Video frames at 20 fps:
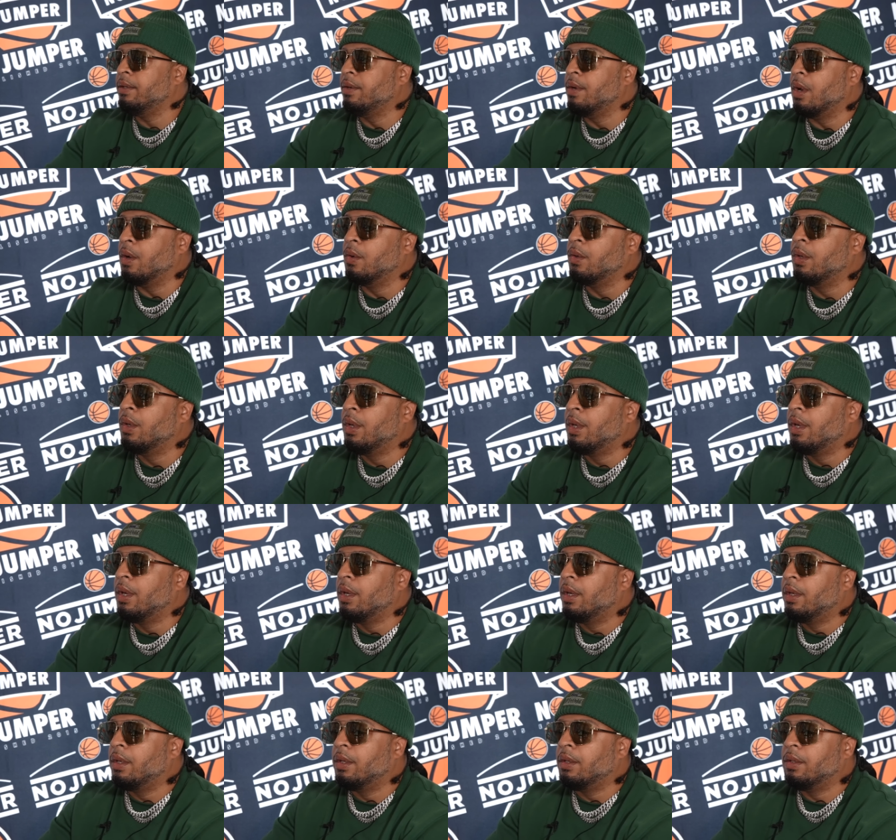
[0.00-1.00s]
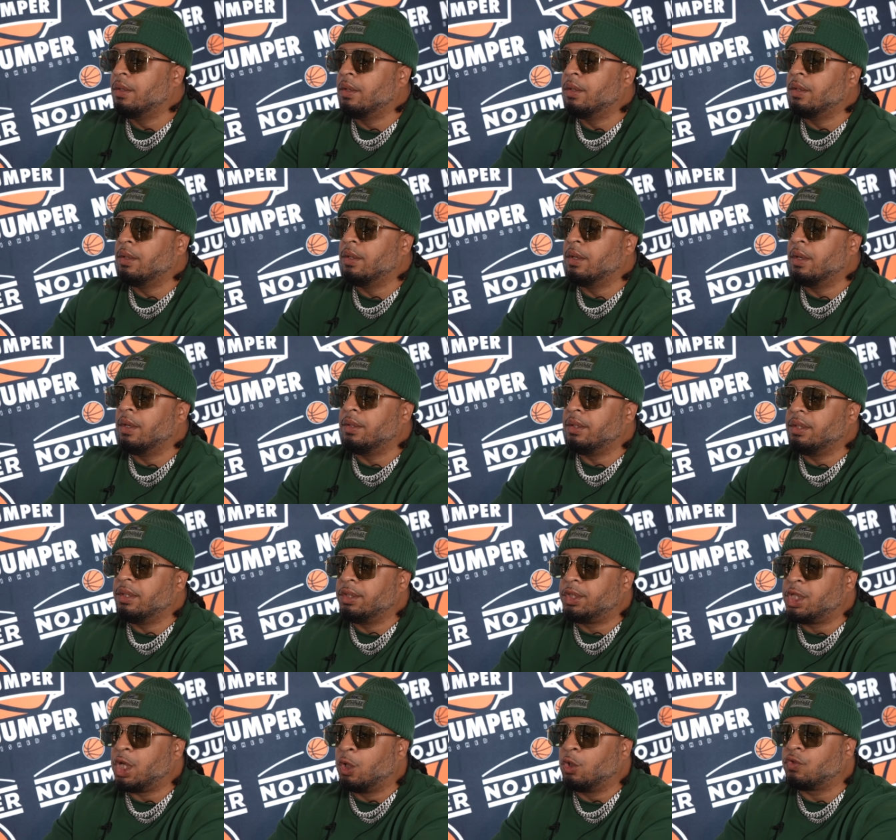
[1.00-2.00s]
you know,
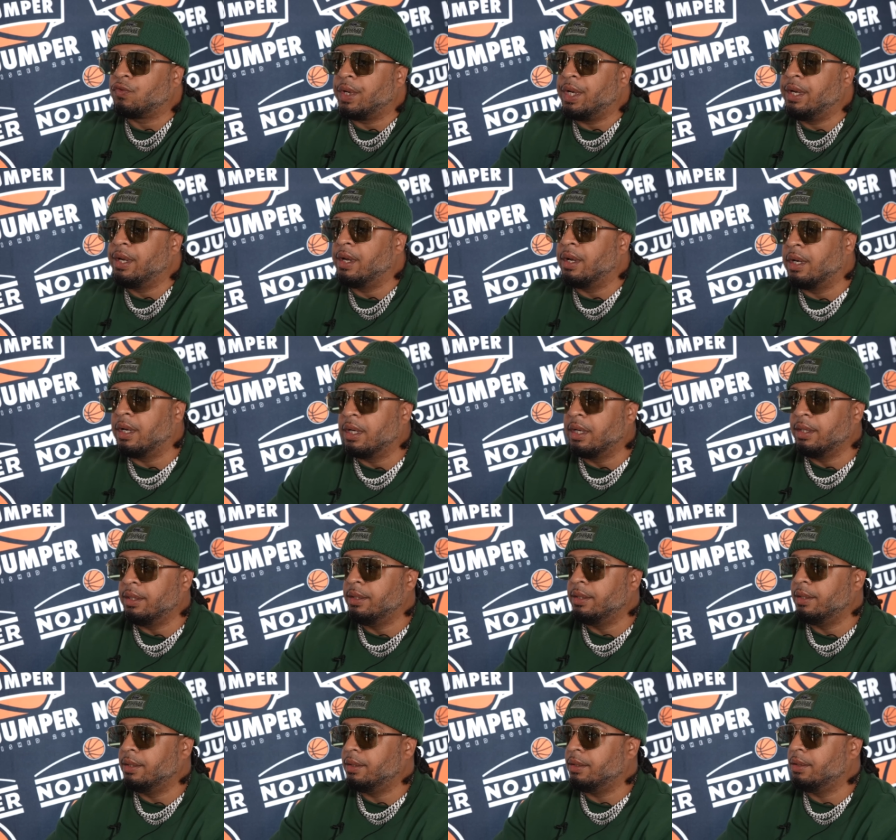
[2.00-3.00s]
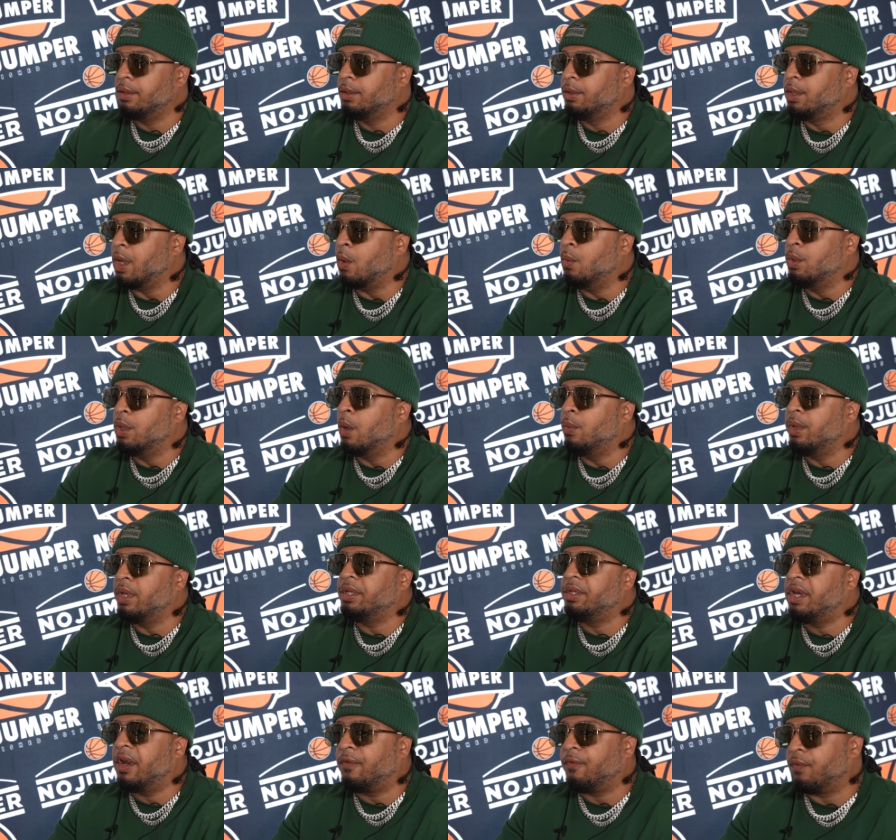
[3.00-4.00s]
children in the hood don't know the
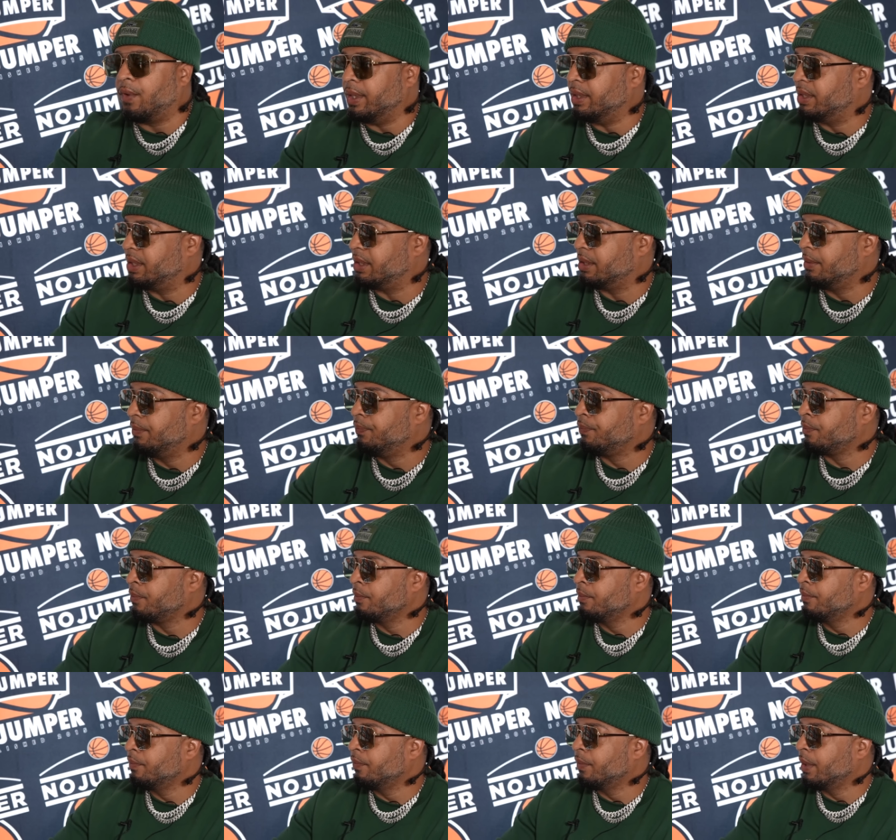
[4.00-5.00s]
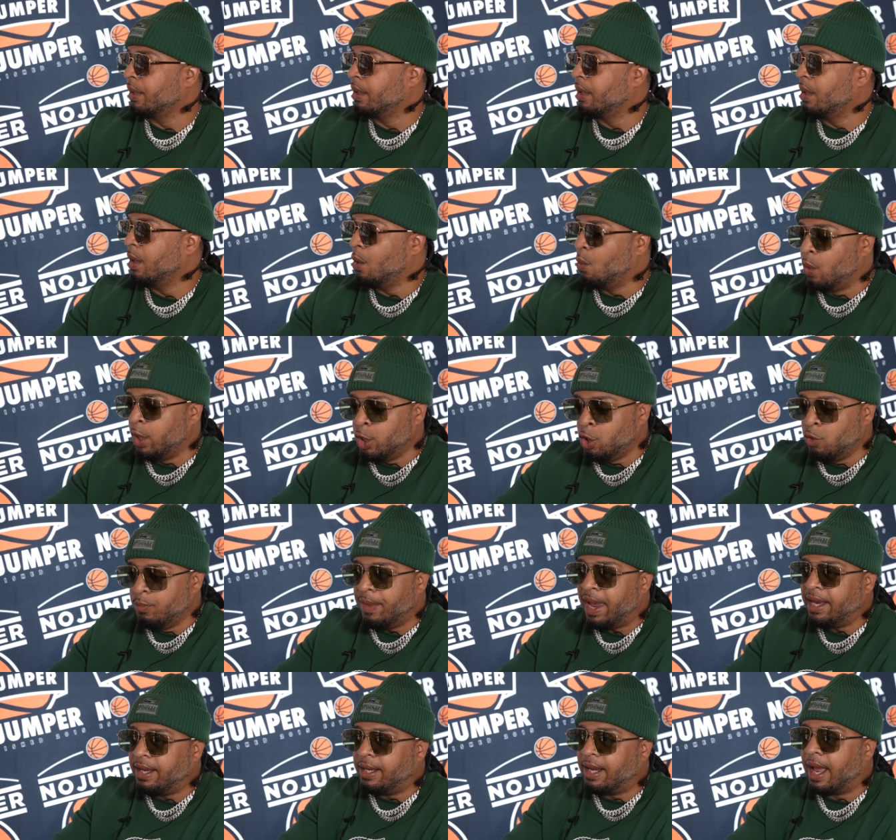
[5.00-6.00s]
difference. When you
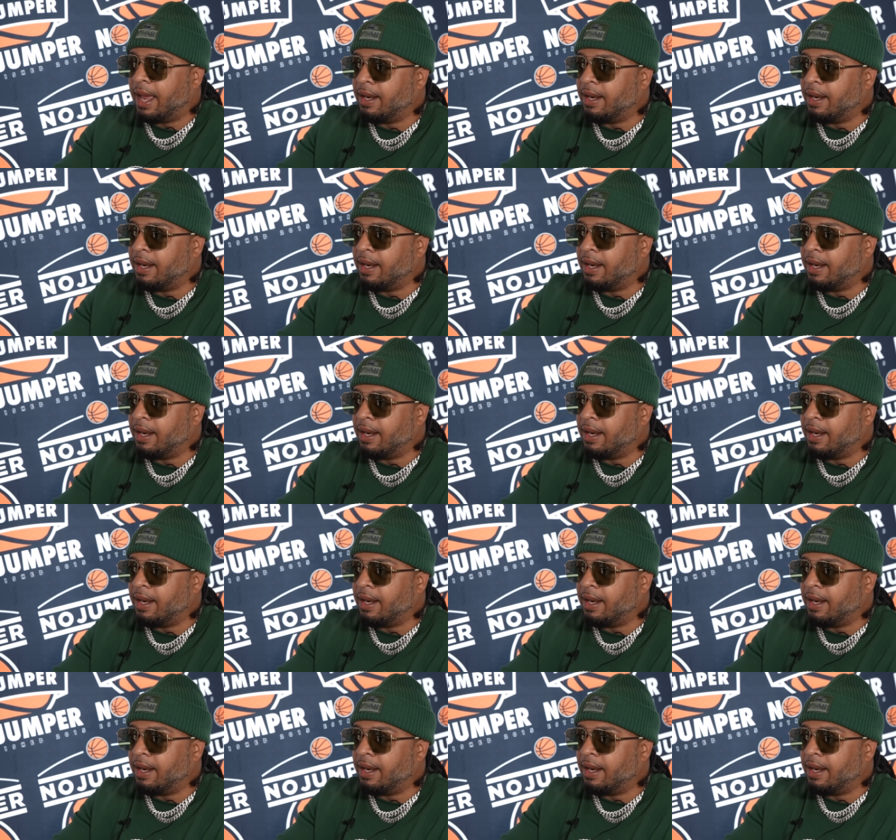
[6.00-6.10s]
make it